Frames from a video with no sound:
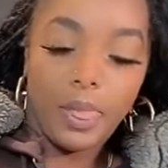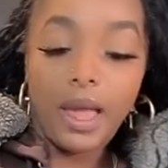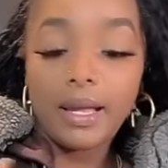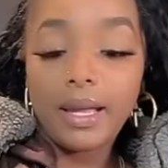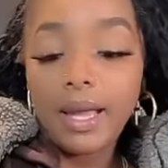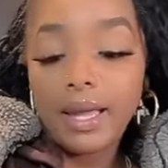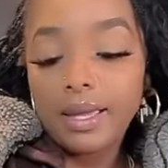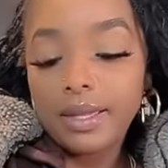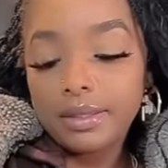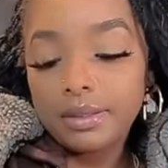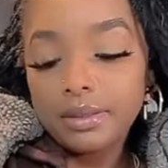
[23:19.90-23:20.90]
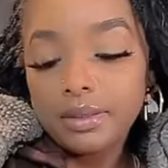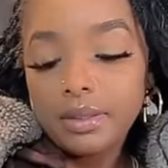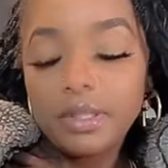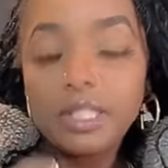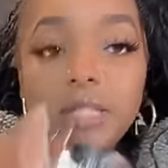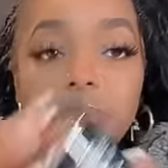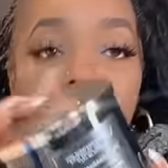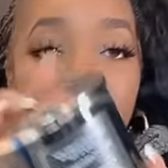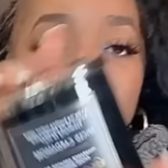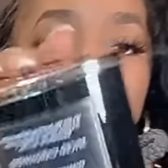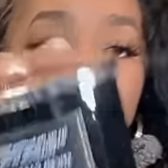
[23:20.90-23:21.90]
I got
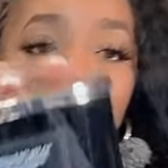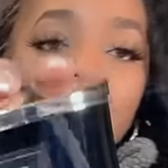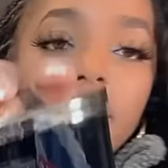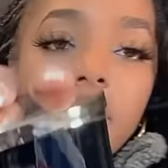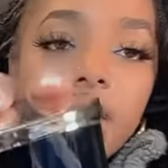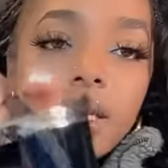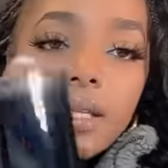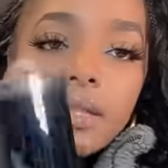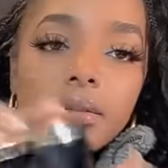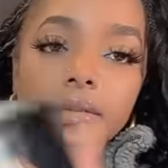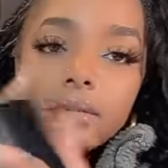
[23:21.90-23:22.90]
spice cardamom.